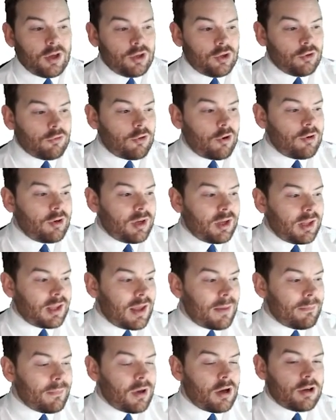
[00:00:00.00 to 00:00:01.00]
You're only going to
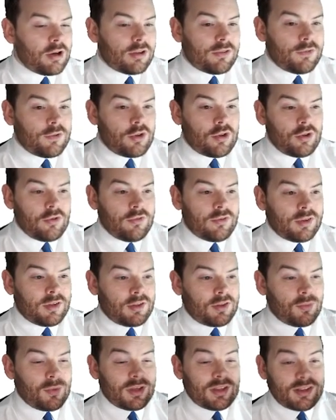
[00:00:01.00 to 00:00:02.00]
get marks for choosing
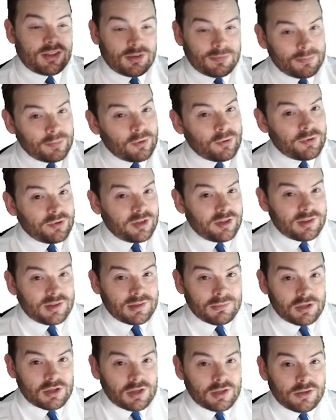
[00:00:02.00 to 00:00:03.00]
to export these
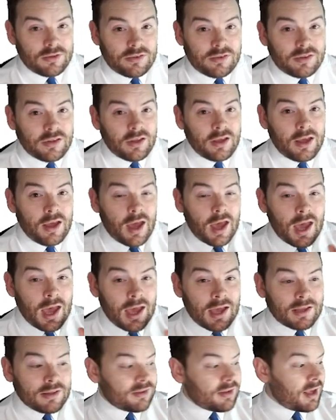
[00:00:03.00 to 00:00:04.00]
images
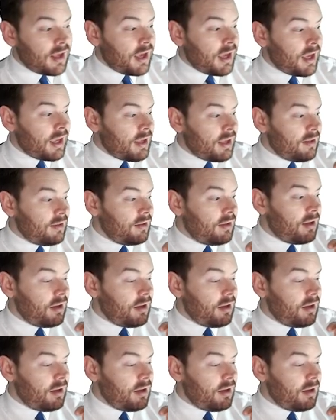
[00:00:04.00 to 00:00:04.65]
as a